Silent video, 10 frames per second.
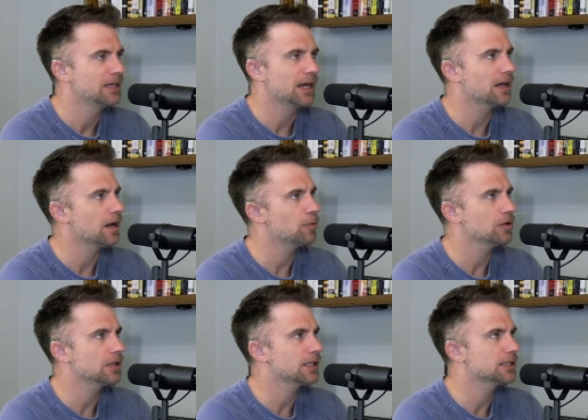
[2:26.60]
and a couple
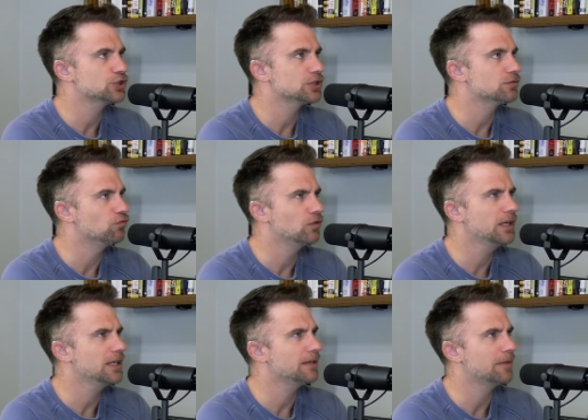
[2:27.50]
of the things just
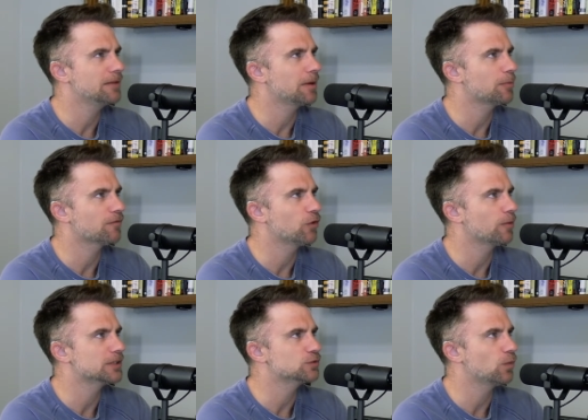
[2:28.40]
really made my
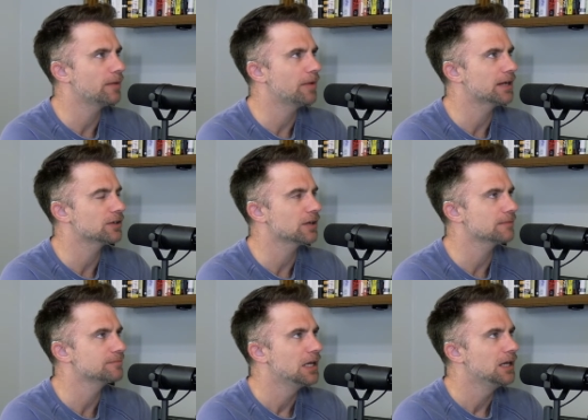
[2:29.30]
performance way better.
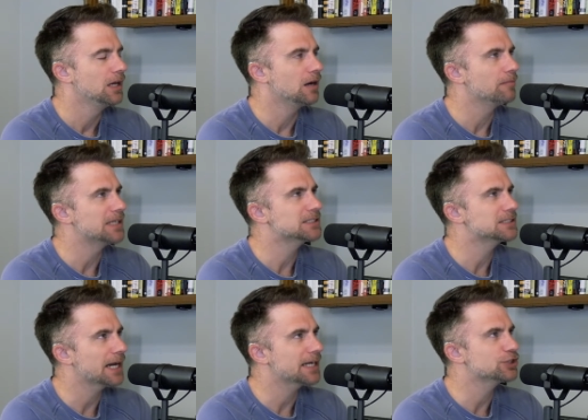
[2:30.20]
Like on my
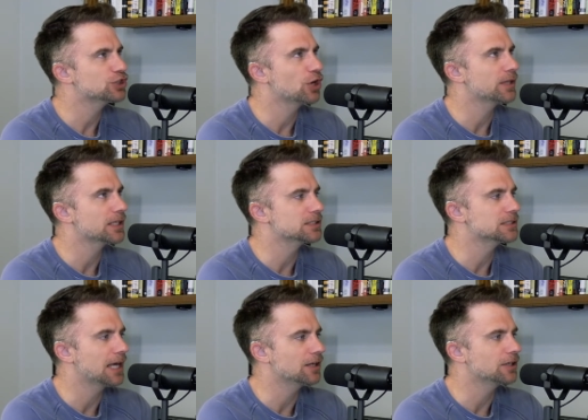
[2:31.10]
second show at the
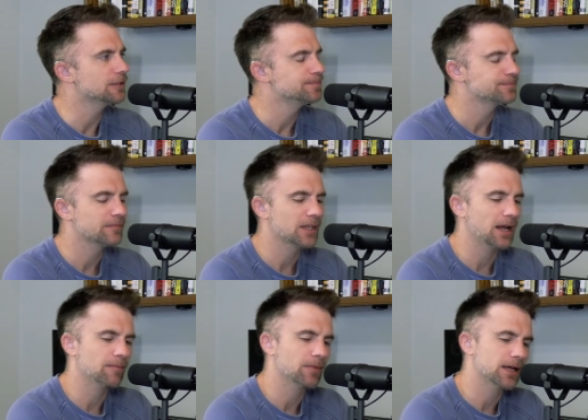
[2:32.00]
Cellar,
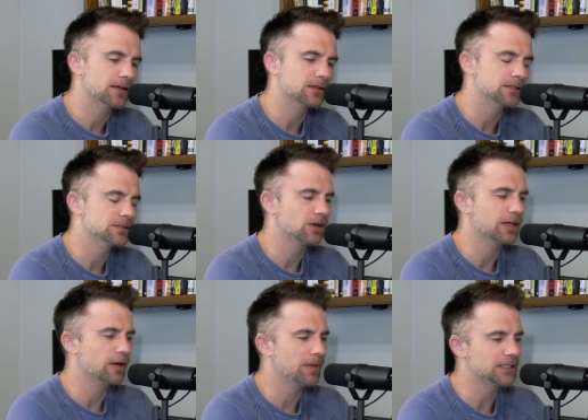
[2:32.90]
I'm like
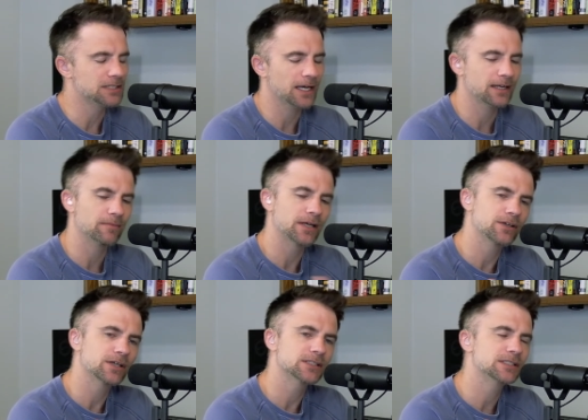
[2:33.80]
starting out my set, and I'm like,
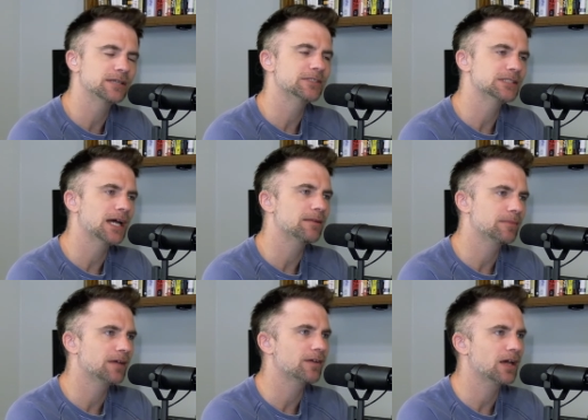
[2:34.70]
you can see beside
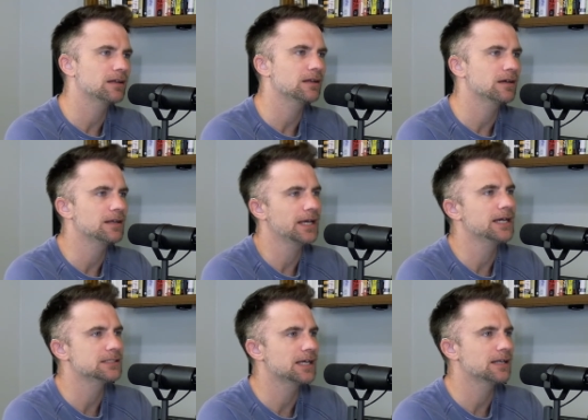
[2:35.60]
me, I've got an
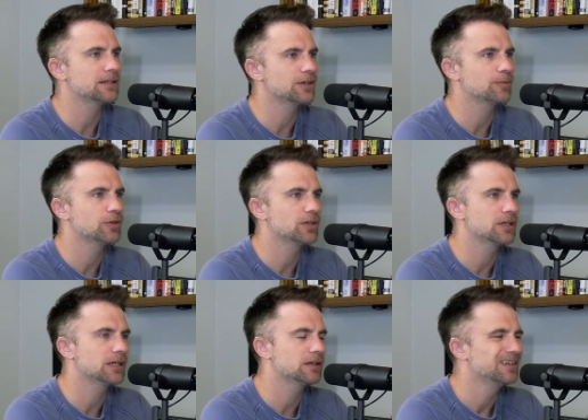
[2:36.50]
ASL interpreter
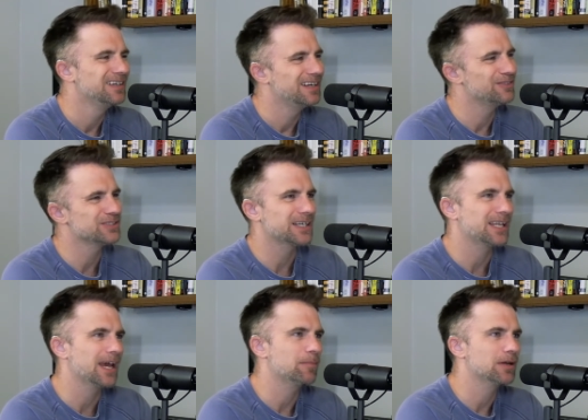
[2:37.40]
here. And it was like
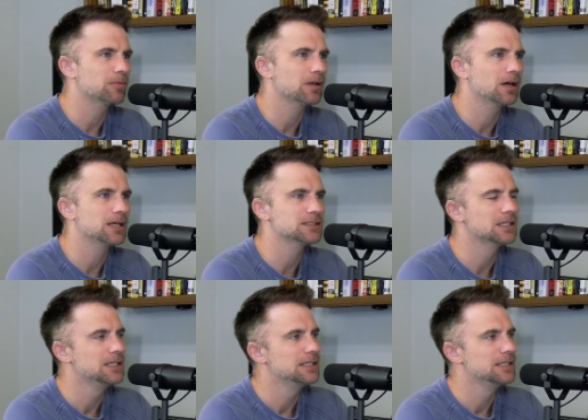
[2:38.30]
tepid applause.